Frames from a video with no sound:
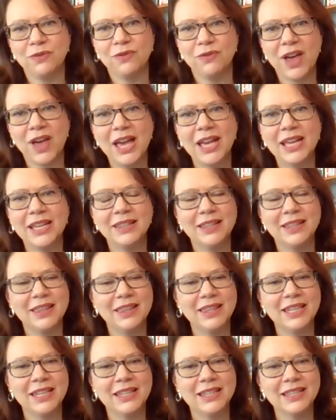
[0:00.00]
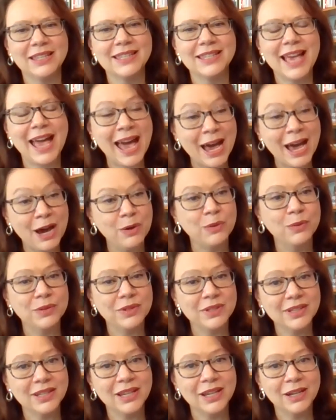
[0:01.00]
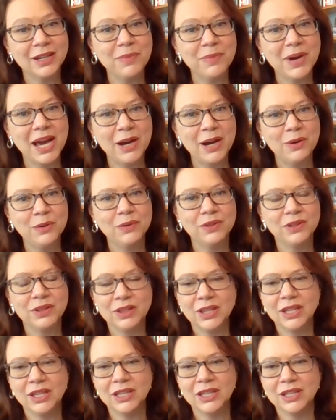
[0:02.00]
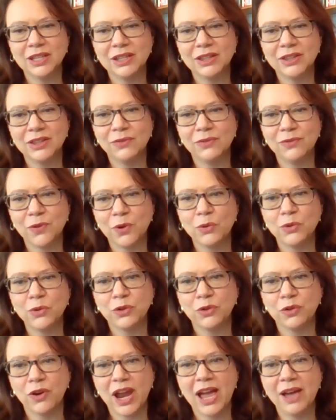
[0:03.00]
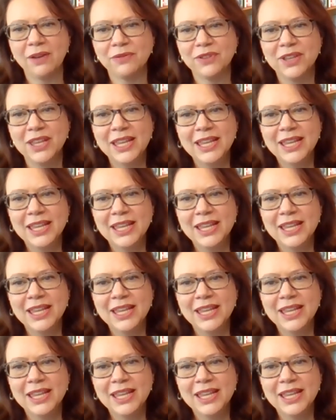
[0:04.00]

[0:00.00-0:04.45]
find things out about the the photograph